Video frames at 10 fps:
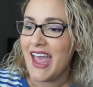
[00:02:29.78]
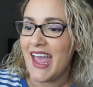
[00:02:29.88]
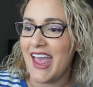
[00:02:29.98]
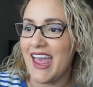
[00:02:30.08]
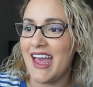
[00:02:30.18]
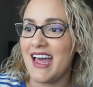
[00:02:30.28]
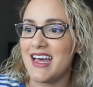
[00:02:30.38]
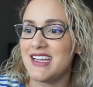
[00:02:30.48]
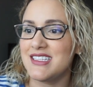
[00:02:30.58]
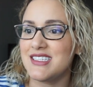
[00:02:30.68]

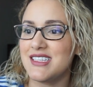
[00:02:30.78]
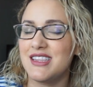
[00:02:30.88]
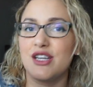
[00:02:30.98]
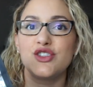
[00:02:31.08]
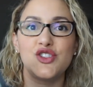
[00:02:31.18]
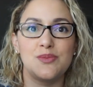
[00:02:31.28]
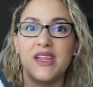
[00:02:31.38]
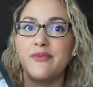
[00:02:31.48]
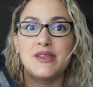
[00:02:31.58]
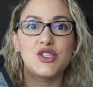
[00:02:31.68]
And they've
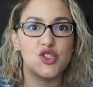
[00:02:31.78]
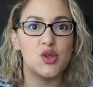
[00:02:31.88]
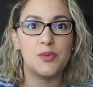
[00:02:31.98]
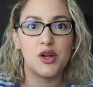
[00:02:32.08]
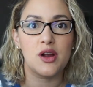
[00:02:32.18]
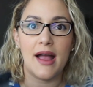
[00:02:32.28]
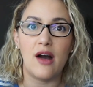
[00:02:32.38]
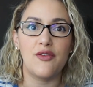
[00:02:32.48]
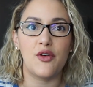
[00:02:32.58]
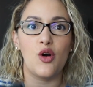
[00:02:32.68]
been super
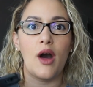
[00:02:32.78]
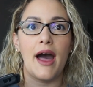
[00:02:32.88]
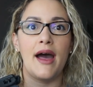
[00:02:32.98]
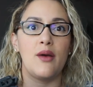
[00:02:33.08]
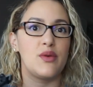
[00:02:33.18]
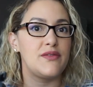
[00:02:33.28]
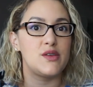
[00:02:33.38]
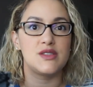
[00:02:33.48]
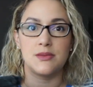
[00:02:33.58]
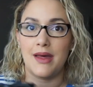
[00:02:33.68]
helpful. We've
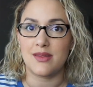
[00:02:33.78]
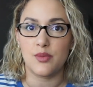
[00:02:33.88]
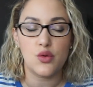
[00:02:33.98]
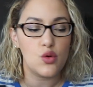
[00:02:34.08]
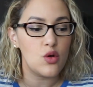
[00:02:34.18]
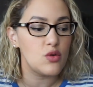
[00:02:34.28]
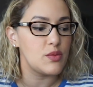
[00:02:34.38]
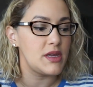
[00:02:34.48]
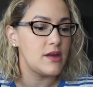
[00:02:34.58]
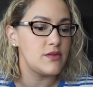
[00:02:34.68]
used them at the pool.
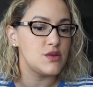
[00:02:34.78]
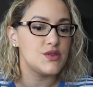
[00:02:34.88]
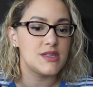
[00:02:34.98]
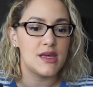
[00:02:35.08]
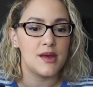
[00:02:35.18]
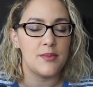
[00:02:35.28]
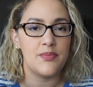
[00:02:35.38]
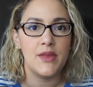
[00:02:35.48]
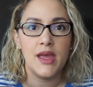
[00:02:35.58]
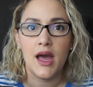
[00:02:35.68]
We have used
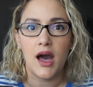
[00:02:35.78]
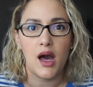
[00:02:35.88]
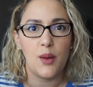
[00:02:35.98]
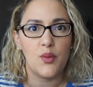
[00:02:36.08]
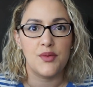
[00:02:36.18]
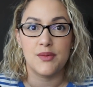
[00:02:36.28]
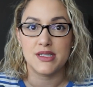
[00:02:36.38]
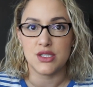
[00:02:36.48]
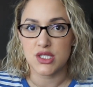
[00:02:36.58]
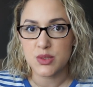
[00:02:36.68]
them when we went
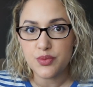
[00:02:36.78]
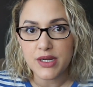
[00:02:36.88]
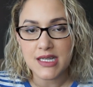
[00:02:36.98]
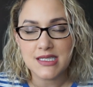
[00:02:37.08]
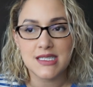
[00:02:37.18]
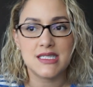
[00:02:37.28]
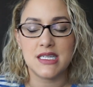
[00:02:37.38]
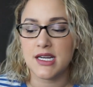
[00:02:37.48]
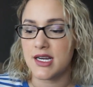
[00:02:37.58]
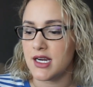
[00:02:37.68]
to the springs this
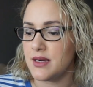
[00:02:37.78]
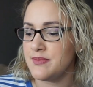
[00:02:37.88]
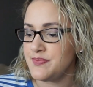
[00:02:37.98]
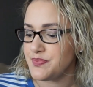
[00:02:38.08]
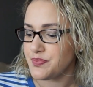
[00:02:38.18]
year,